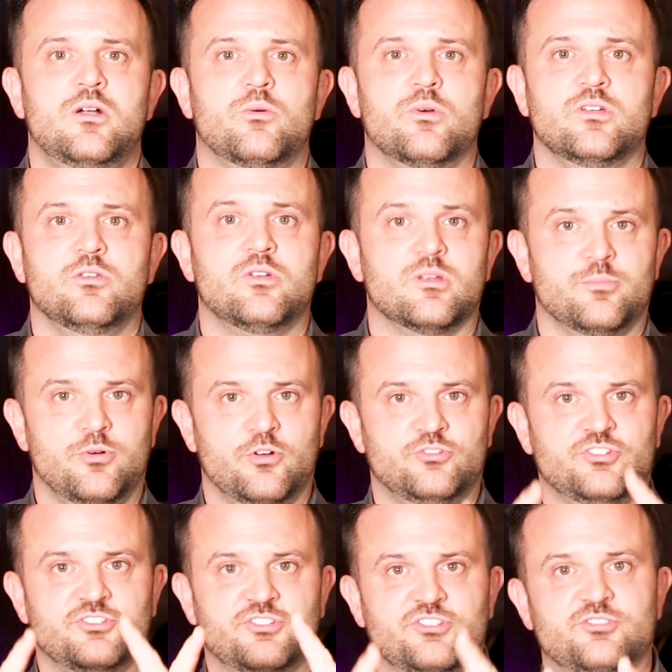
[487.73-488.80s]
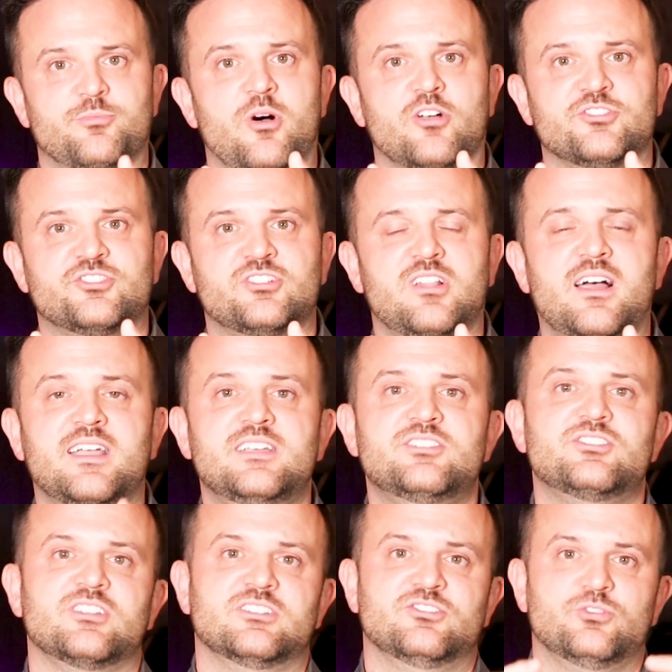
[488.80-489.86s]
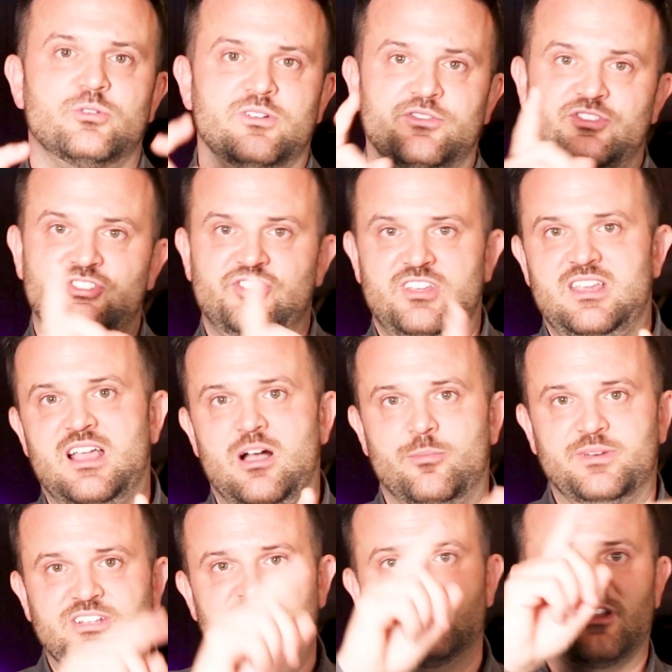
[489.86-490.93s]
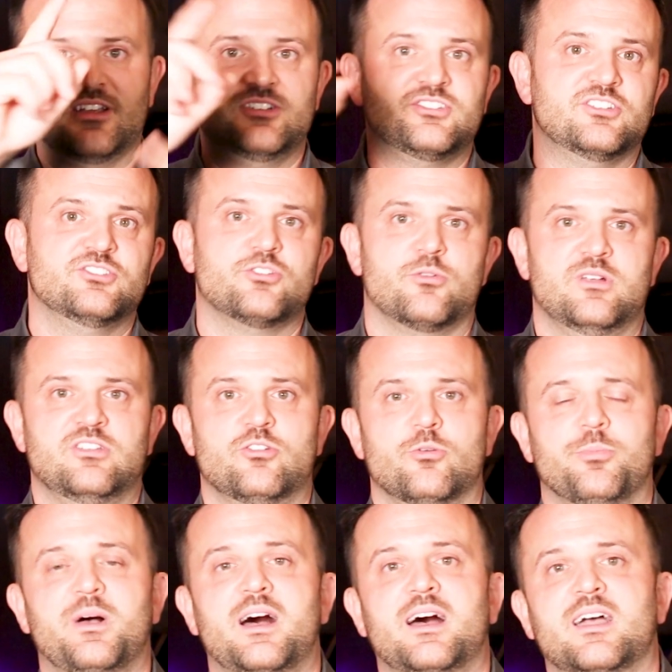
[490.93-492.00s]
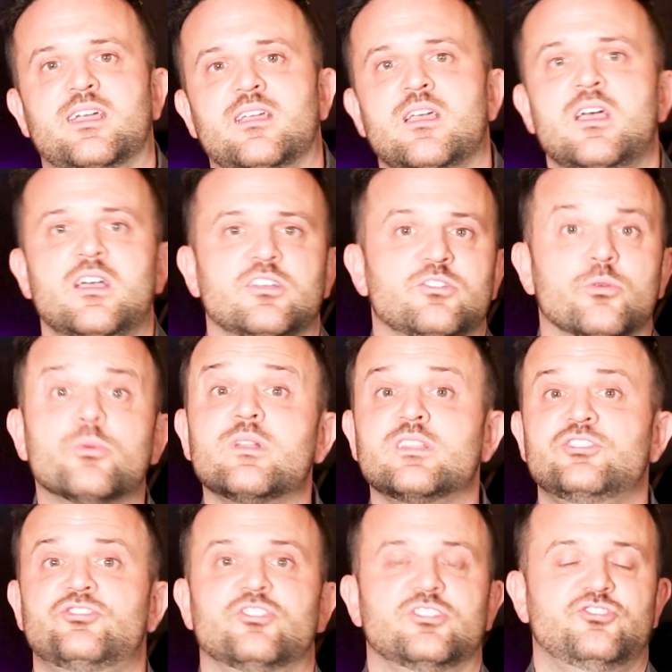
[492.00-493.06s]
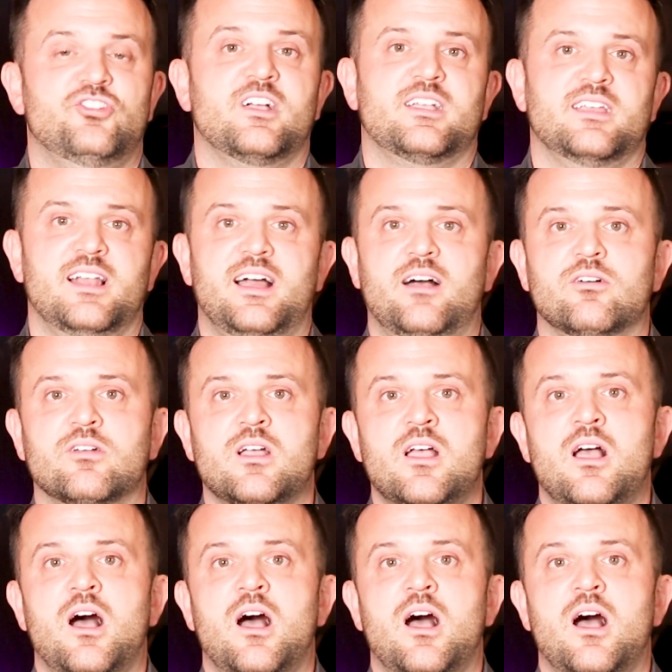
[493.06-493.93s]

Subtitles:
where you can purchase a small slice and sort of see how many slices are in your pie. You really should check it out.